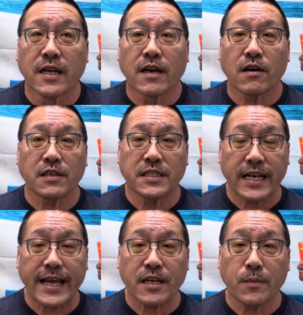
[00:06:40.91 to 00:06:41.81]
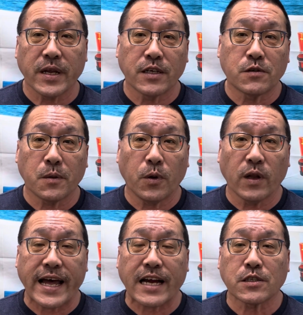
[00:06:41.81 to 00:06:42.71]
because it had to be a triple
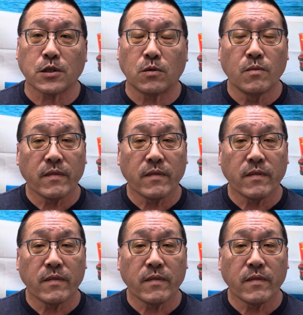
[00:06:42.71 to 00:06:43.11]
axle.